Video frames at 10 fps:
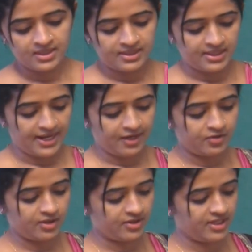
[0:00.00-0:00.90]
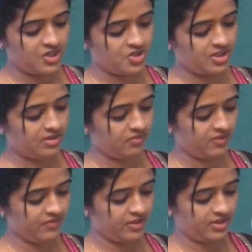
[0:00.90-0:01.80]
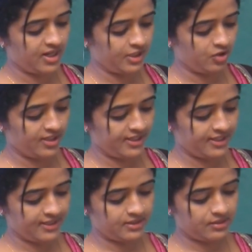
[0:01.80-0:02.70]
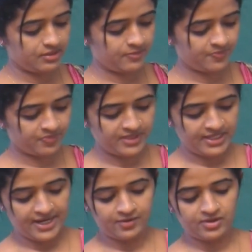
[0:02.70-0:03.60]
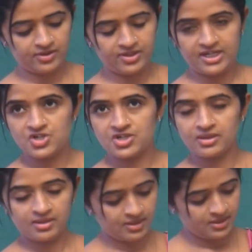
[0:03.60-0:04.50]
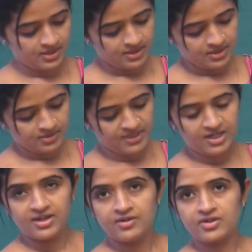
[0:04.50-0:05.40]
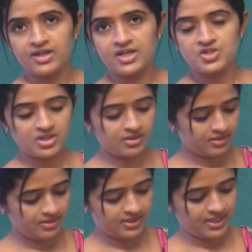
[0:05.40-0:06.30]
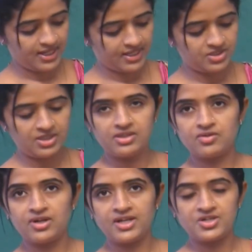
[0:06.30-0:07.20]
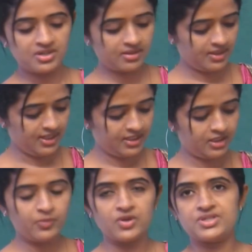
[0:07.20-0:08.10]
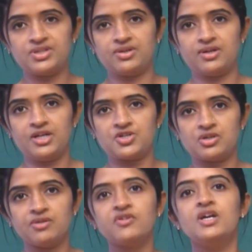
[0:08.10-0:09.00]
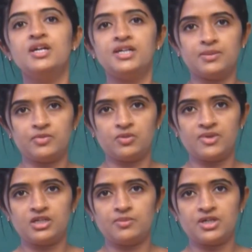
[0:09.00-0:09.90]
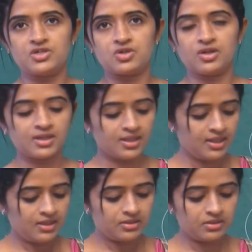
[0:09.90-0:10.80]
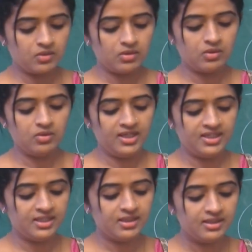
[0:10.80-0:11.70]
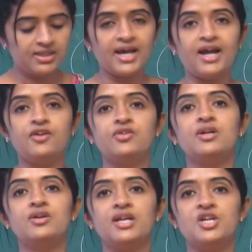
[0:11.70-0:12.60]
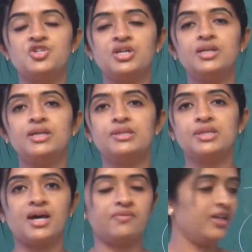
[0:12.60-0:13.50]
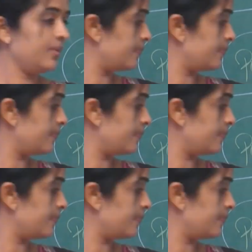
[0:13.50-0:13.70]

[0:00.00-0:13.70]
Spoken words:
the lateral relation when we articulate like this, the lateral relation, the medial relation, the anterior relation and the posterior relation of temporomandibular joint. So, only the lateral relation is having